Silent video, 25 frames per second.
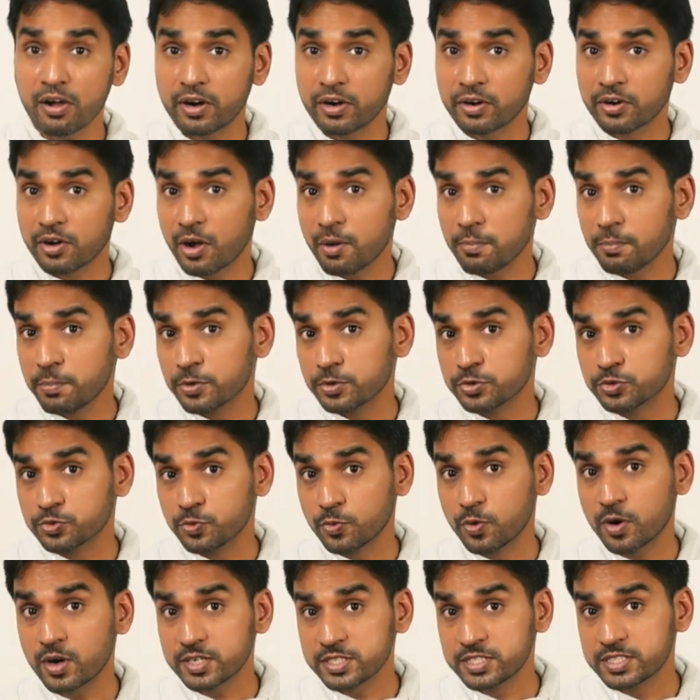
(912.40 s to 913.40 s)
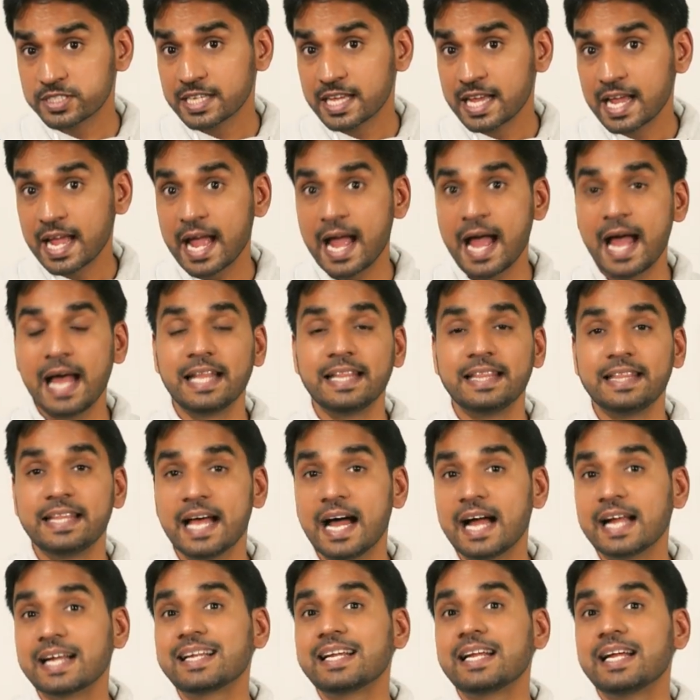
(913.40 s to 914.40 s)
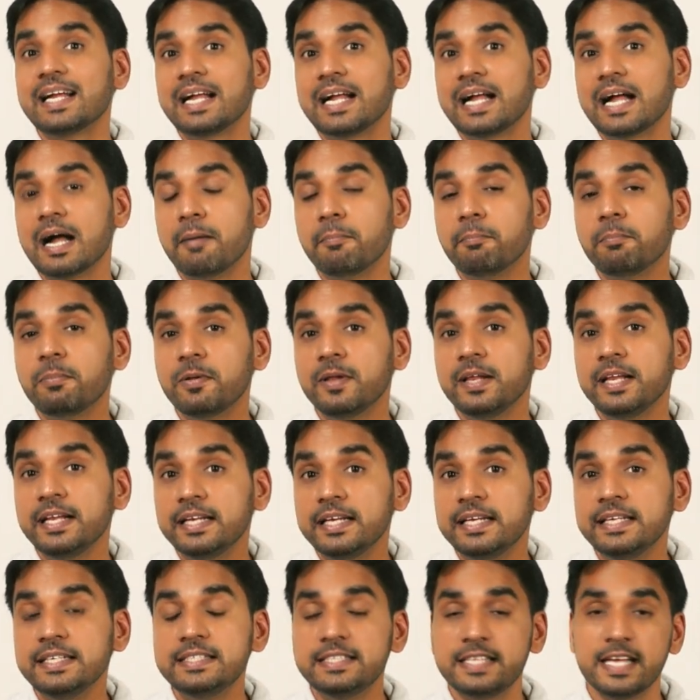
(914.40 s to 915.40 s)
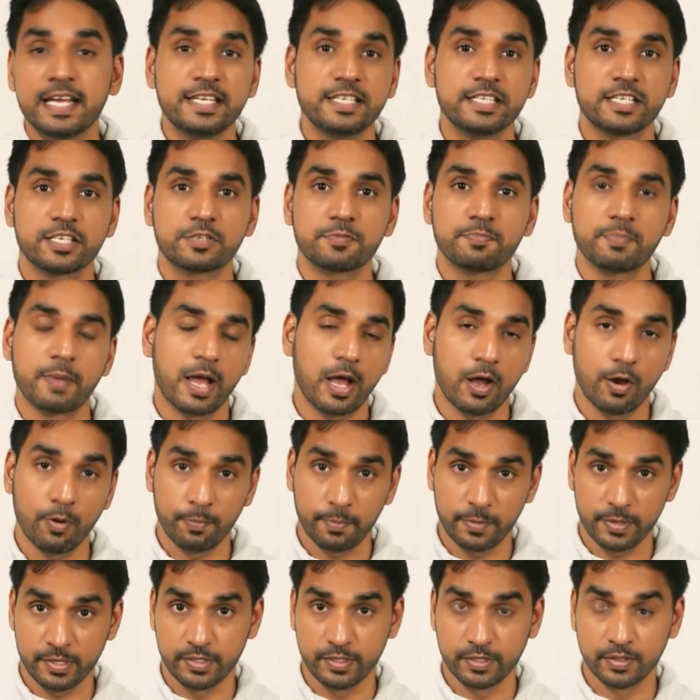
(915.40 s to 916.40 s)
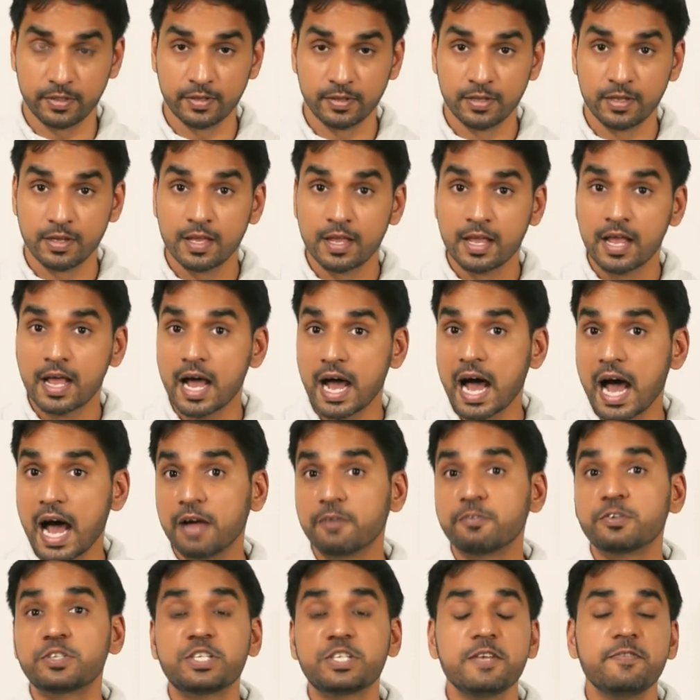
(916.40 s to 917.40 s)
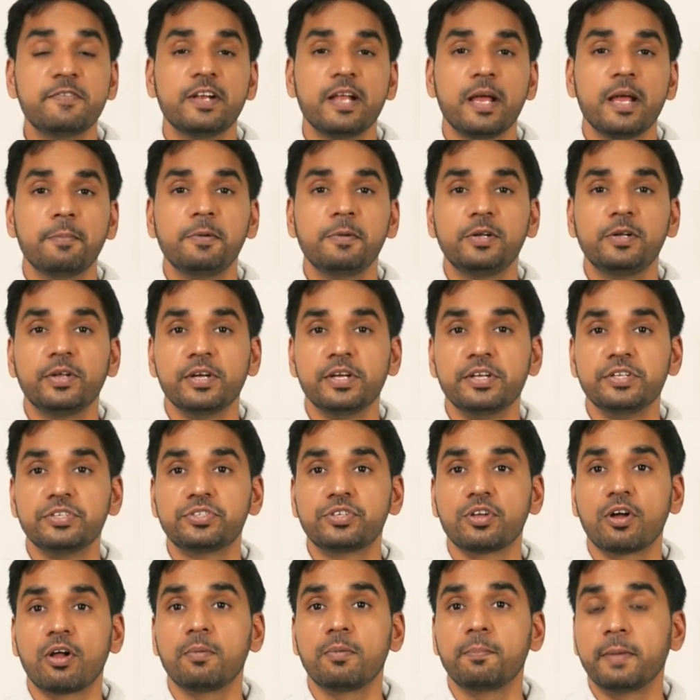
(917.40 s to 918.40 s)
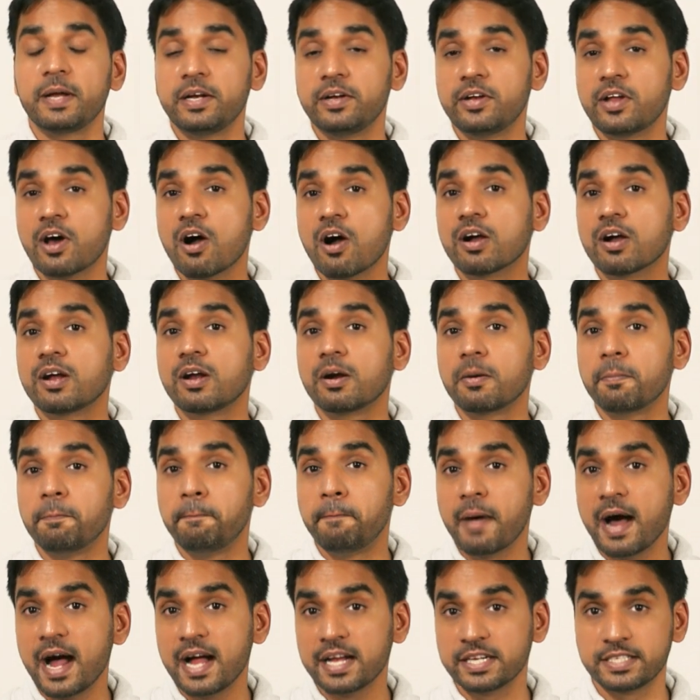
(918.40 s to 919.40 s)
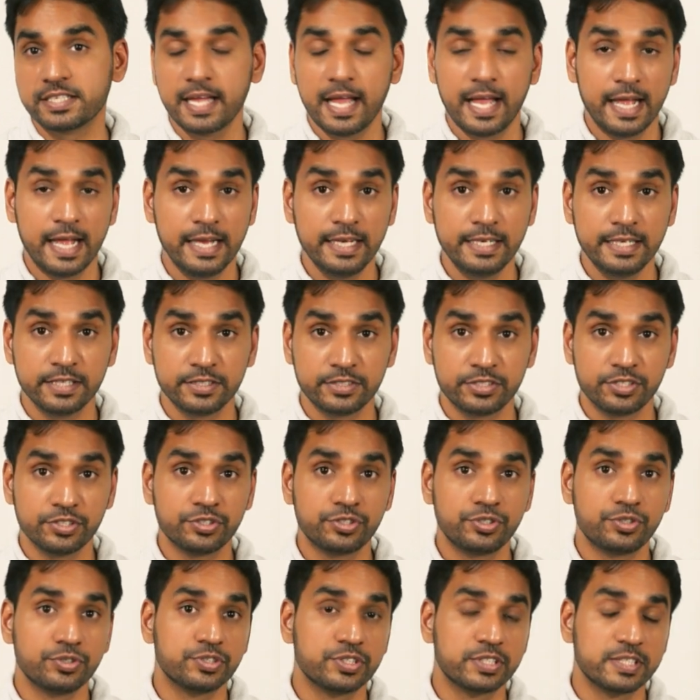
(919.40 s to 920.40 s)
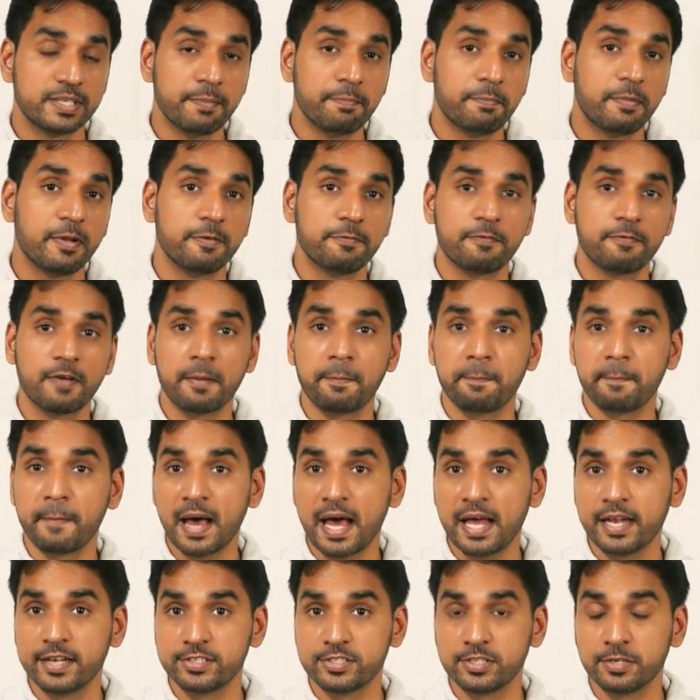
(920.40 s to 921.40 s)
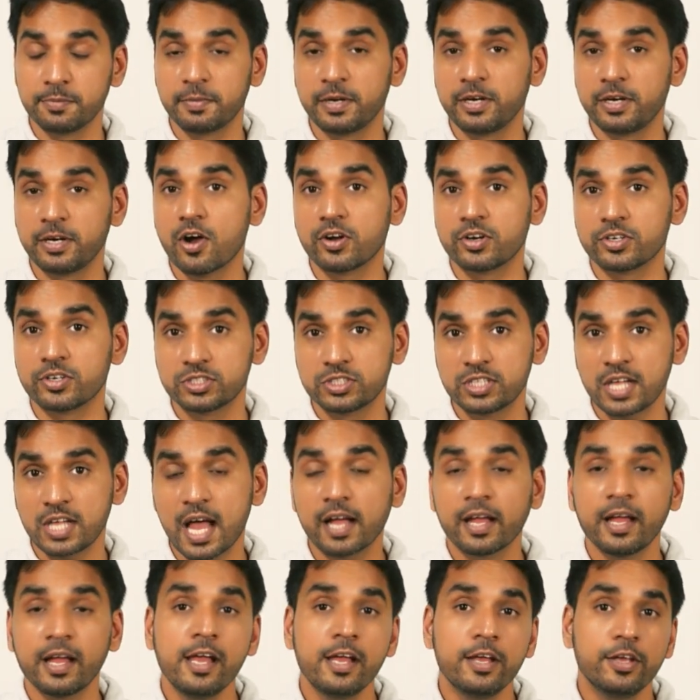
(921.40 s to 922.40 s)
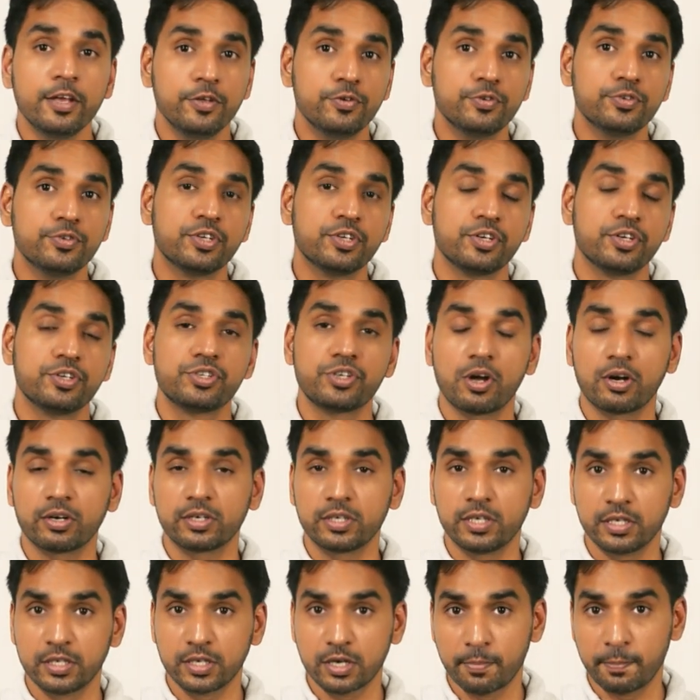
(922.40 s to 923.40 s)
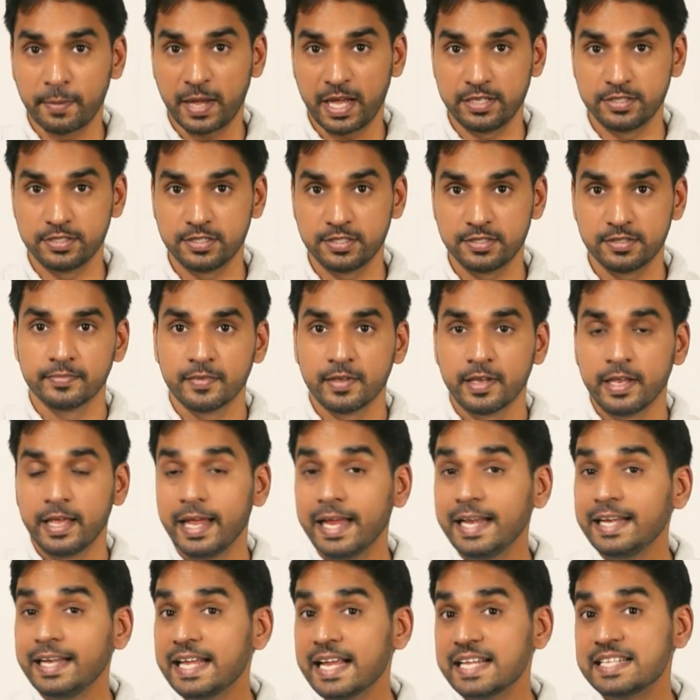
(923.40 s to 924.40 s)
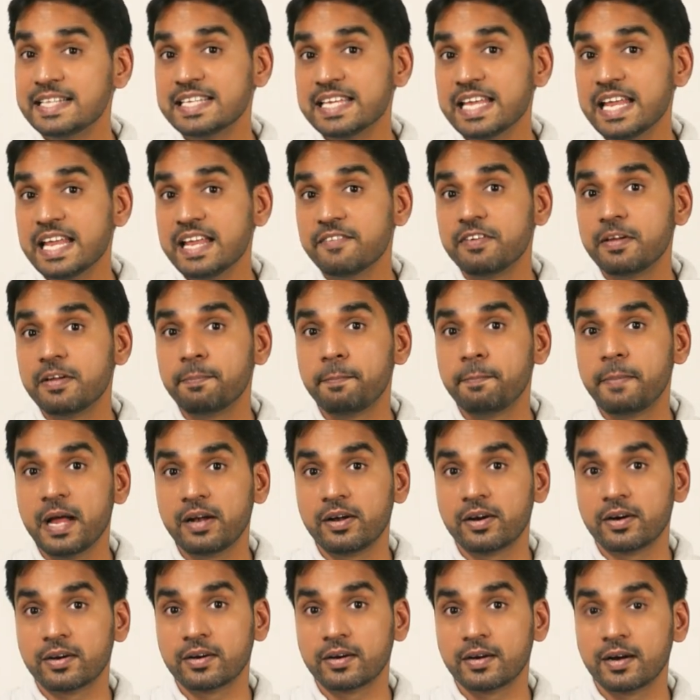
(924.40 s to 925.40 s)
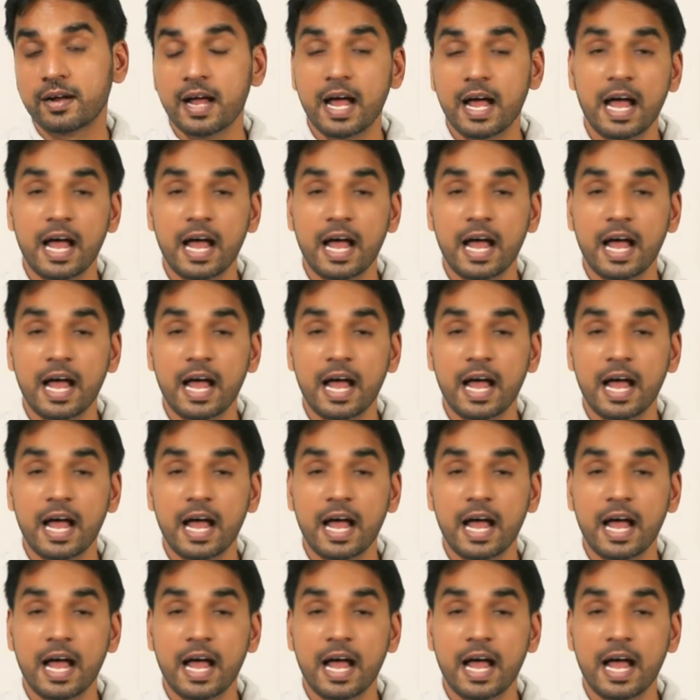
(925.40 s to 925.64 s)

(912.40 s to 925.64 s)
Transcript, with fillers: Compose works, and that completely changes my opinion. I was even able to install my Docker bash aliases to simplify managing my Docker stack using shortcut commands. It gets even better.